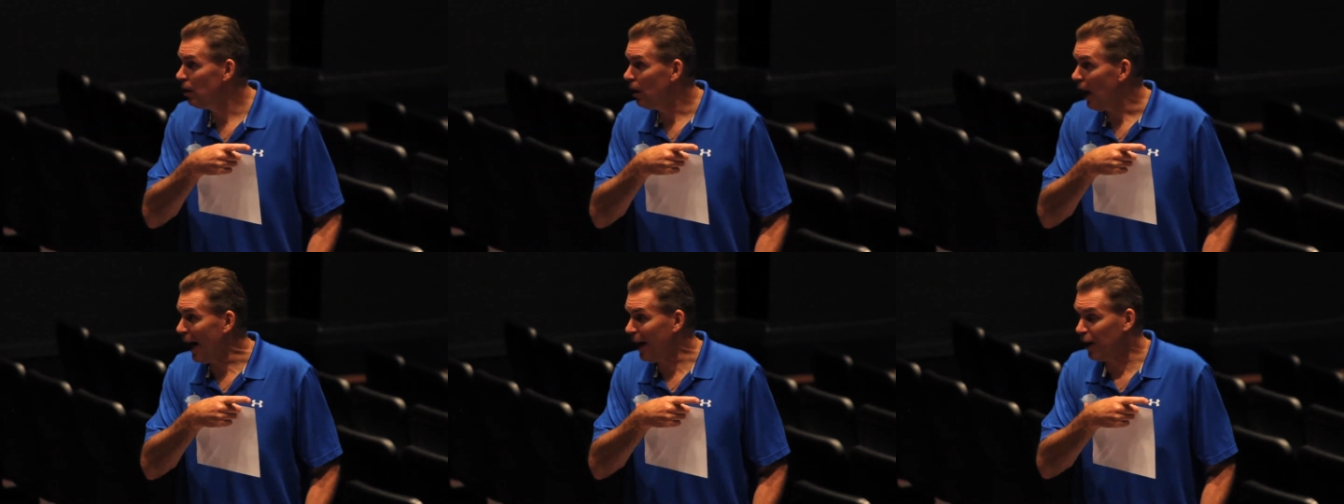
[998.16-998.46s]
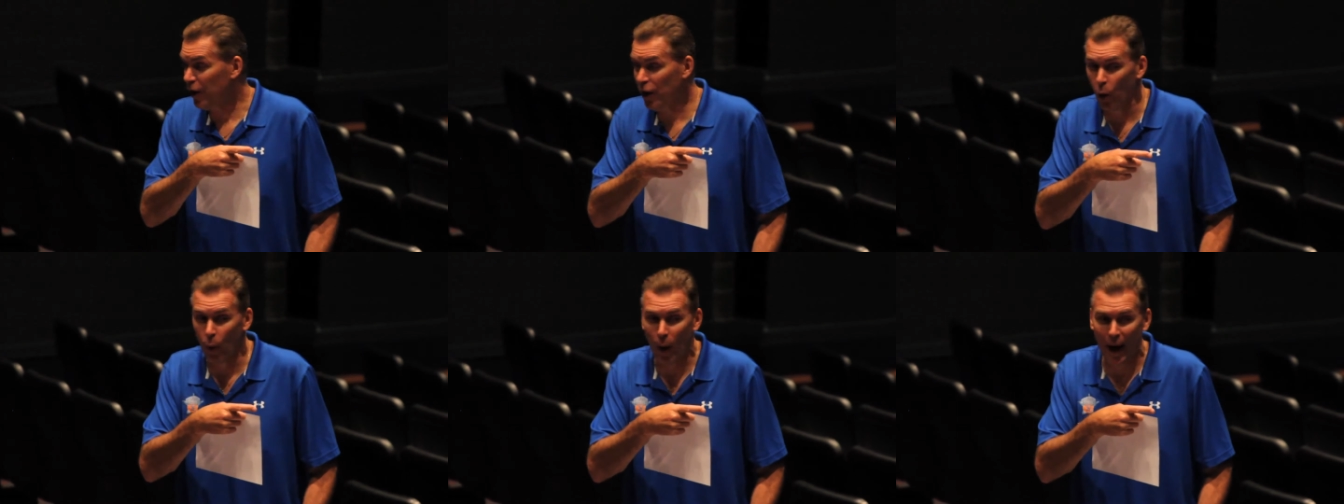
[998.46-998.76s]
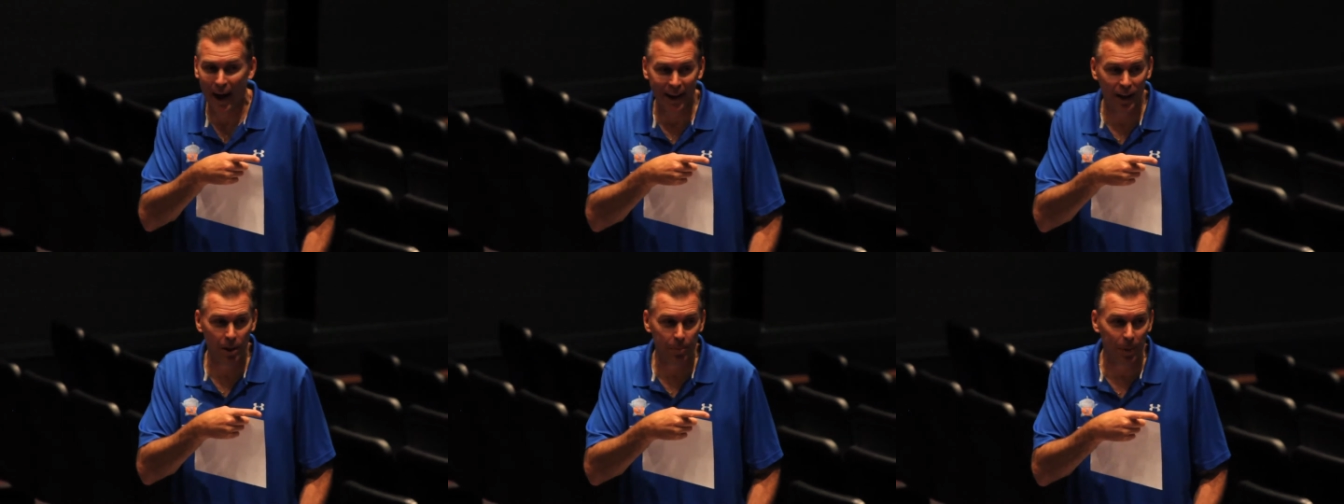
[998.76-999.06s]
I don't know
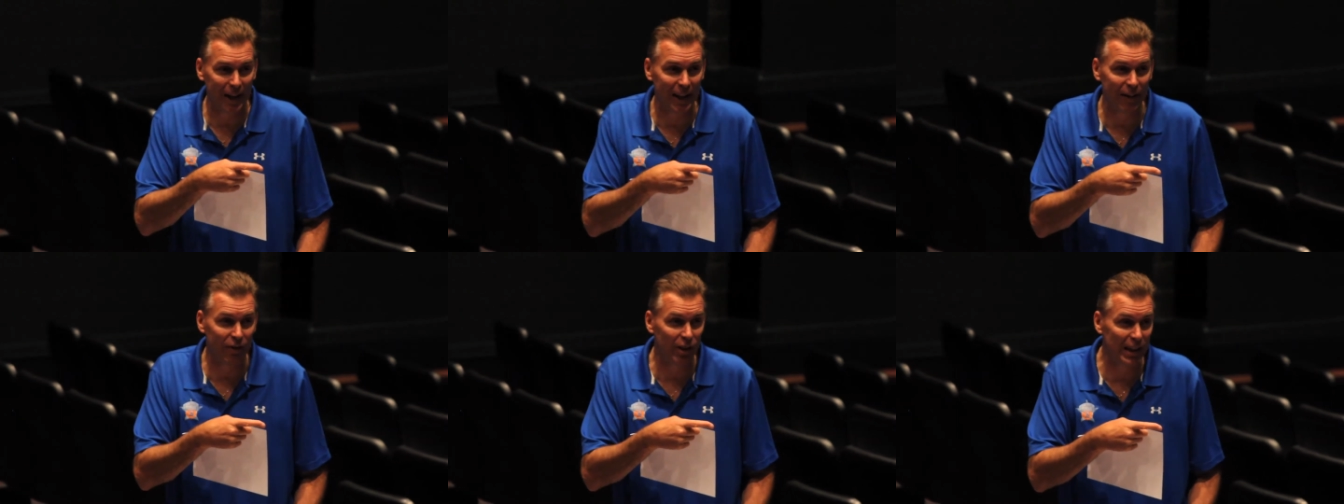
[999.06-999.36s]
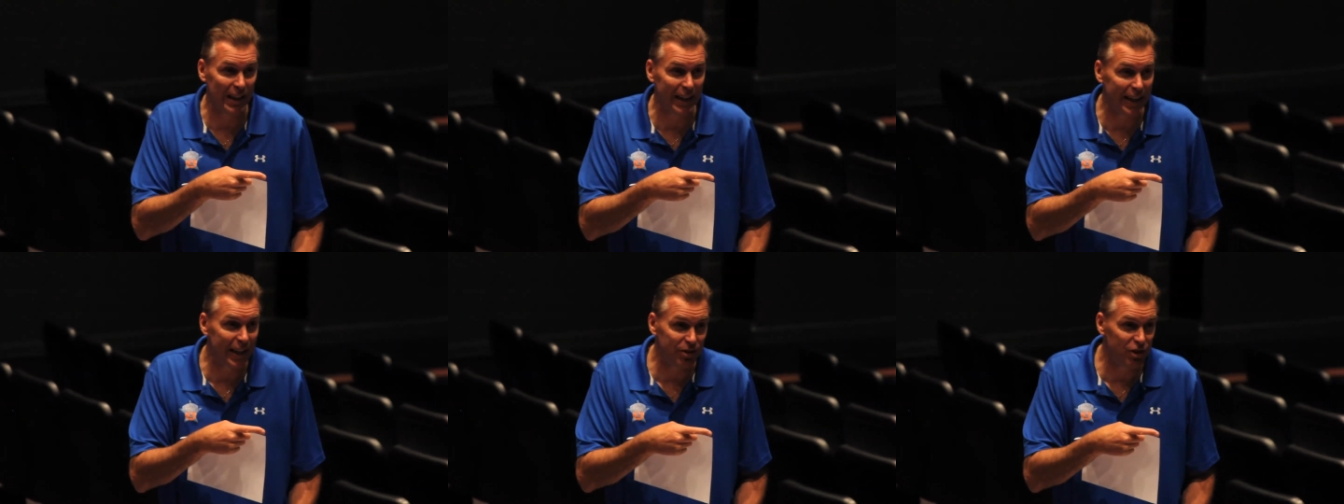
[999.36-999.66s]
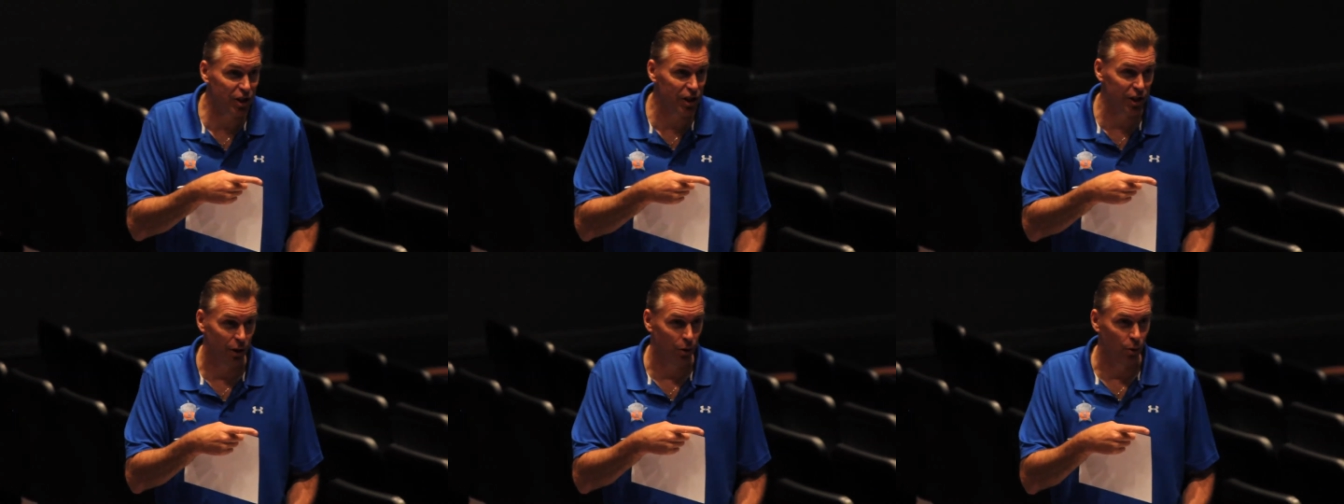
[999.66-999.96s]
why anybody even
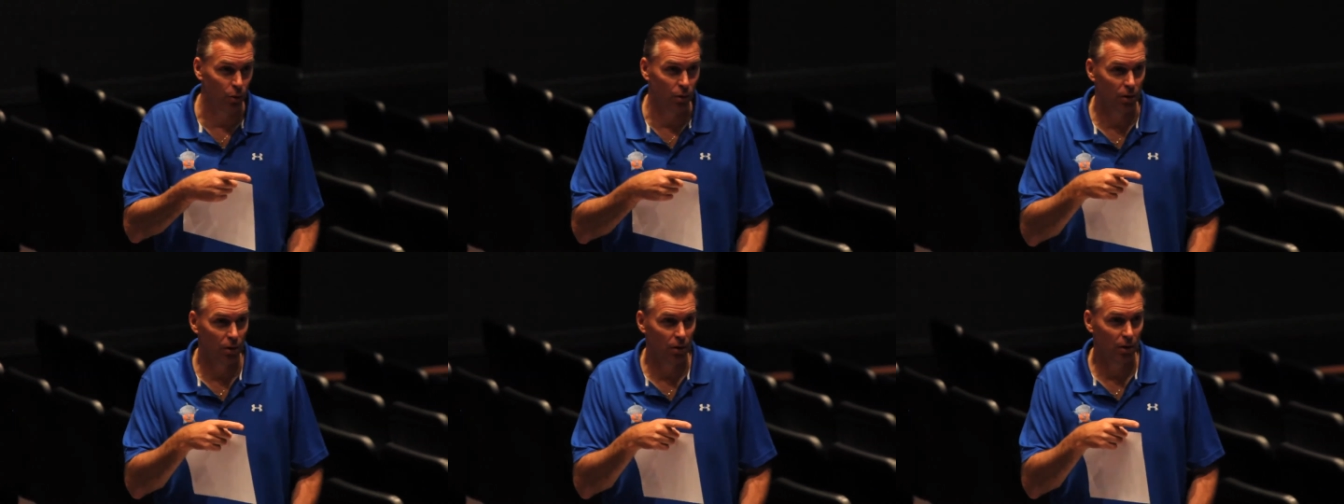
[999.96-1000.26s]
leaves you.